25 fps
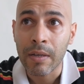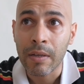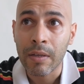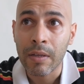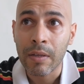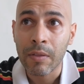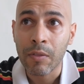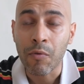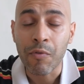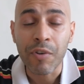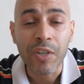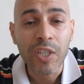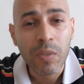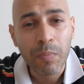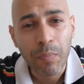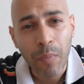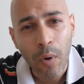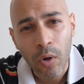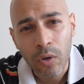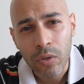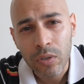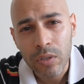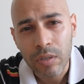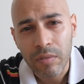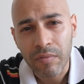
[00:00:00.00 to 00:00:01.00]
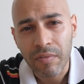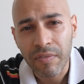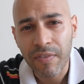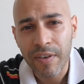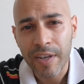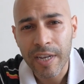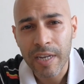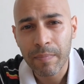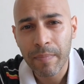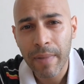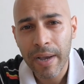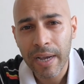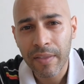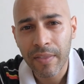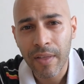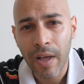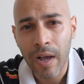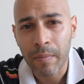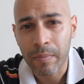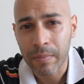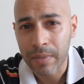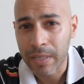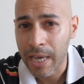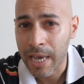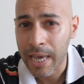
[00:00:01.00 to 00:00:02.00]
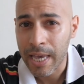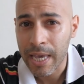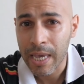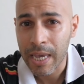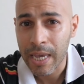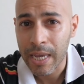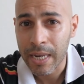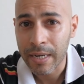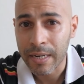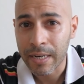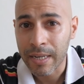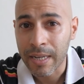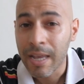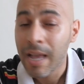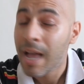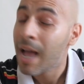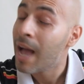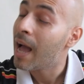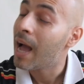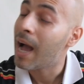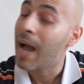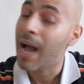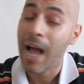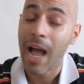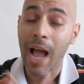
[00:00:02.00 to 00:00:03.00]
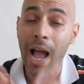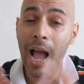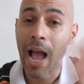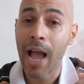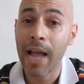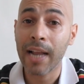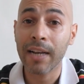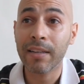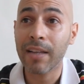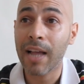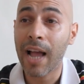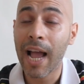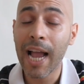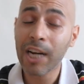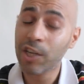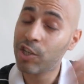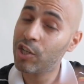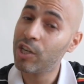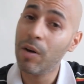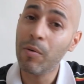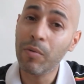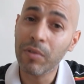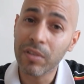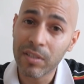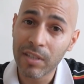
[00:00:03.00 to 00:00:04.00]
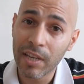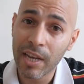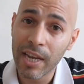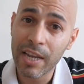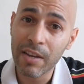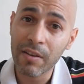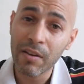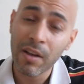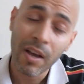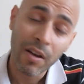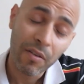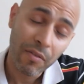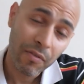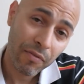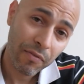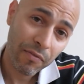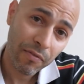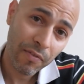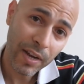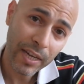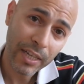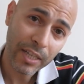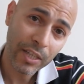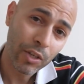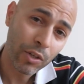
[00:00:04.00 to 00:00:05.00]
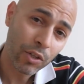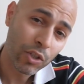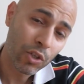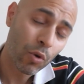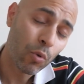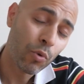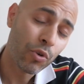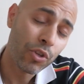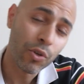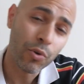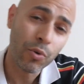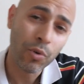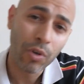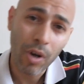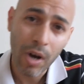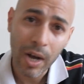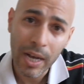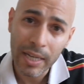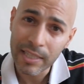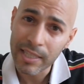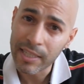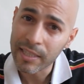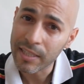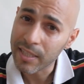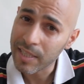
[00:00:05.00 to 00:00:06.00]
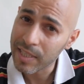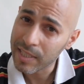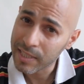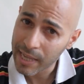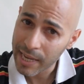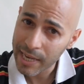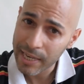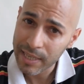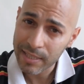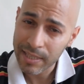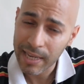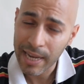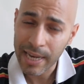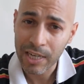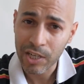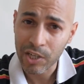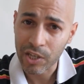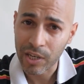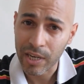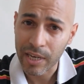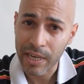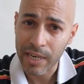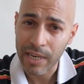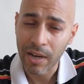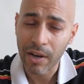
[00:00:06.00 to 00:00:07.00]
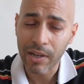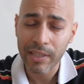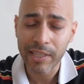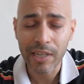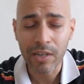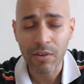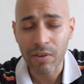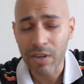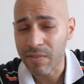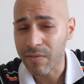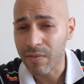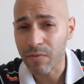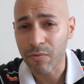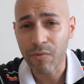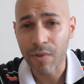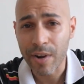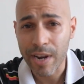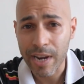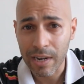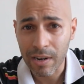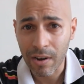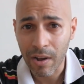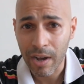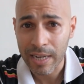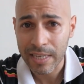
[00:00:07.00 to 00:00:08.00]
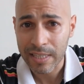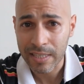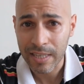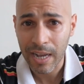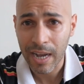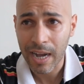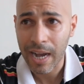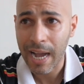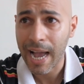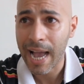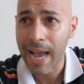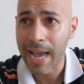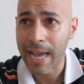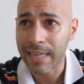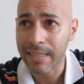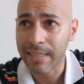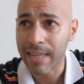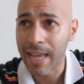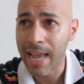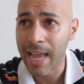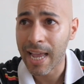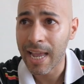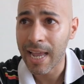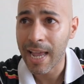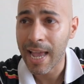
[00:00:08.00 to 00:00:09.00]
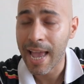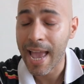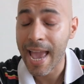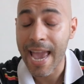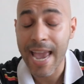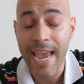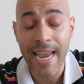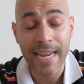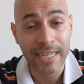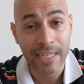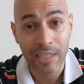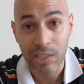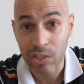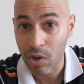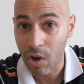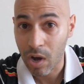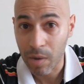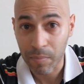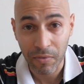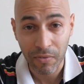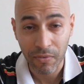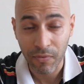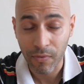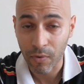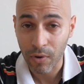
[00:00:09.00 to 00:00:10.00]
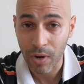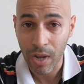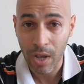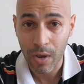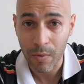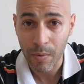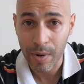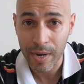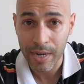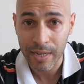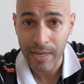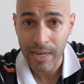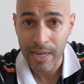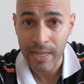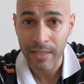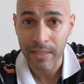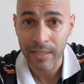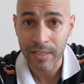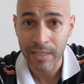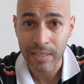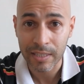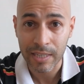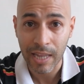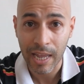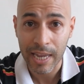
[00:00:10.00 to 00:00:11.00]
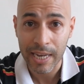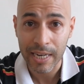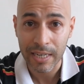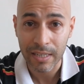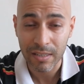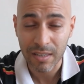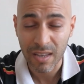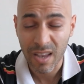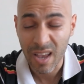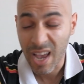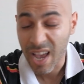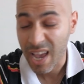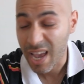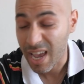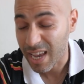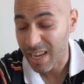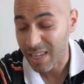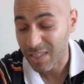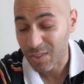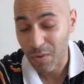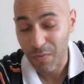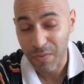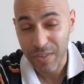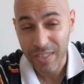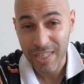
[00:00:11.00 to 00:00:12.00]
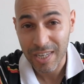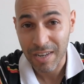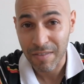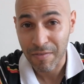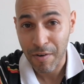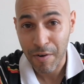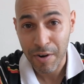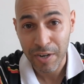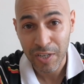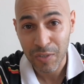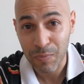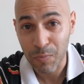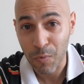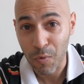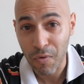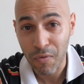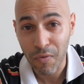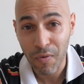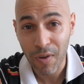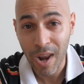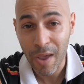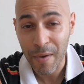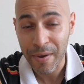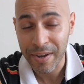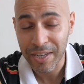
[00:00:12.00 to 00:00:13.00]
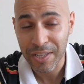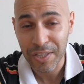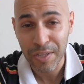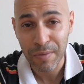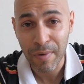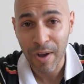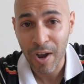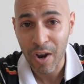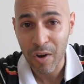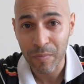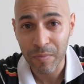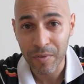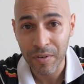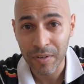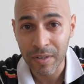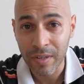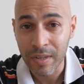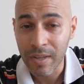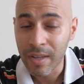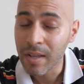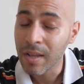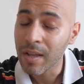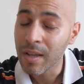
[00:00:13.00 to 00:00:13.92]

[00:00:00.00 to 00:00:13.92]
response and feedback that I've been getting. And actually, I want to say thank you to all you guys in the States, actually. I didn't even realise that I had any type of following in the States. It's obviously a very small following at the moment.